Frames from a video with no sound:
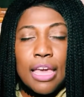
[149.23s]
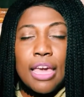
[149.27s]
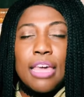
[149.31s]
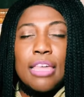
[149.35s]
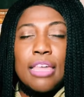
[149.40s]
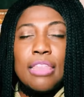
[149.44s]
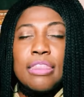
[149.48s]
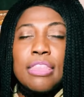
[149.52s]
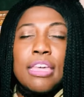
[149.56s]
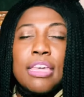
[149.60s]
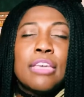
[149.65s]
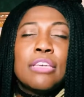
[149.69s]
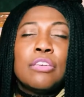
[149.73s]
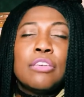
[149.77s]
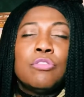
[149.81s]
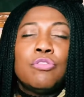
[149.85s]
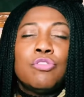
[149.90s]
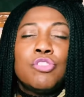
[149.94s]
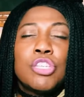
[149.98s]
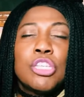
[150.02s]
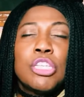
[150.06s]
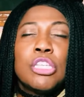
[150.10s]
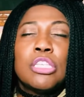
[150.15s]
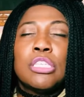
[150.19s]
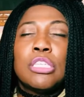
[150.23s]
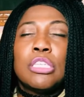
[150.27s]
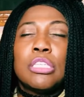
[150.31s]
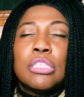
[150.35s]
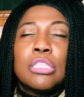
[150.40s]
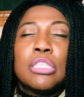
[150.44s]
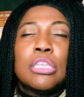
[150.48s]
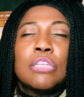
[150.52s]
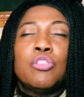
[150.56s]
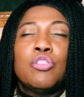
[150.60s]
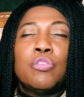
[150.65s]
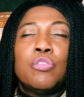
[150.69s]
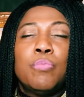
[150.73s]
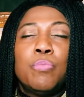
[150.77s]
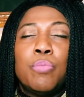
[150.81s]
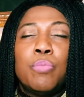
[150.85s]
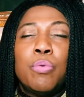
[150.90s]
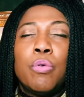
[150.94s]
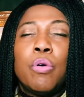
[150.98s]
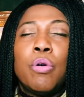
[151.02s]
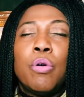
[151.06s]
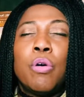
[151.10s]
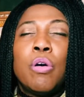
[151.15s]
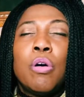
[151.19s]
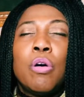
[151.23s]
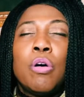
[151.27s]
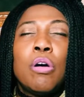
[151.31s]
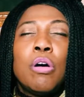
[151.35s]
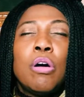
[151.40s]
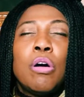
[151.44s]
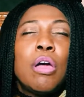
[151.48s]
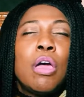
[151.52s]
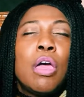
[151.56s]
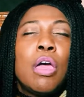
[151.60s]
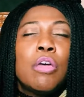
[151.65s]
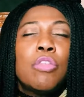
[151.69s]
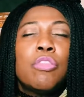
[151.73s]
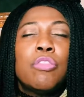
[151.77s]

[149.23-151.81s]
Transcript: And thank you, Jesus, that you bore